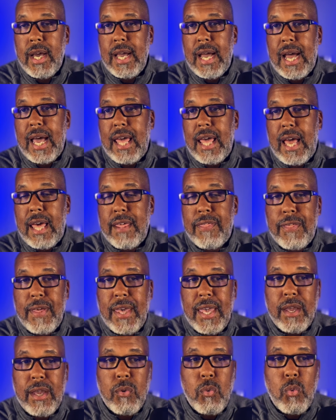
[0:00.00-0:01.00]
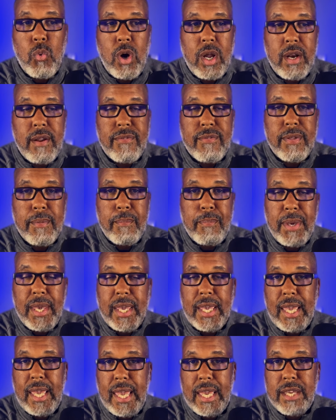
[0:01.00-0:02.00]
I, I think one of the
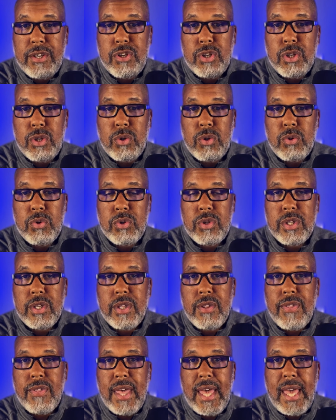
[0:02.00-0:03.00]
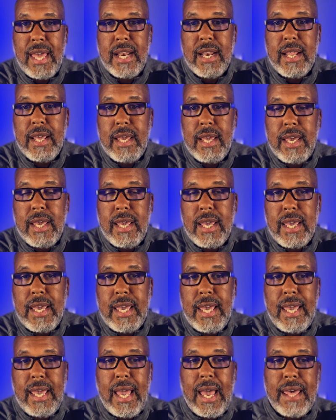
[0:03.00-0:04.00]
big issues that
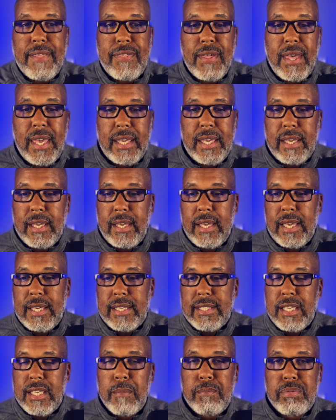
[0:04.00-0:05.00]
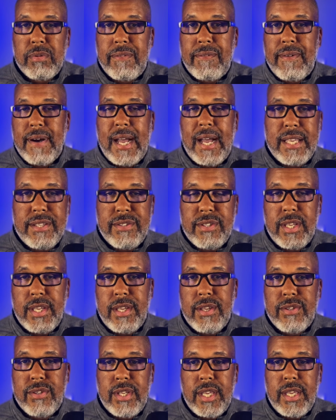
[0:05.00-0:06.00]
I think exemplifies
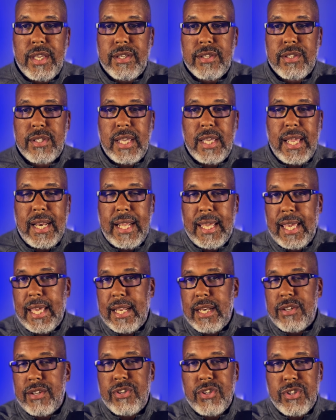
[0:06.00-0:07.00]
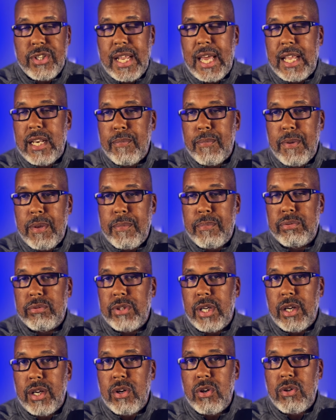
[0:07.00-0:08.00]
this is, and again, this is not to be
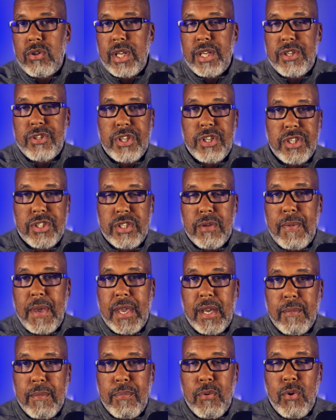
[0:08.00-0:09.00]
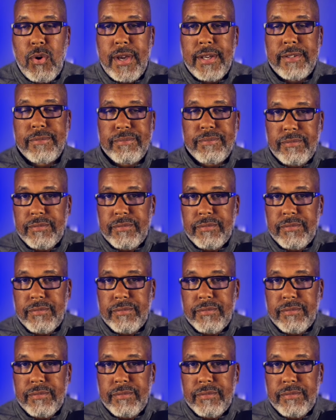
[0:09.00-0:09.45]
political, it's just to make a point,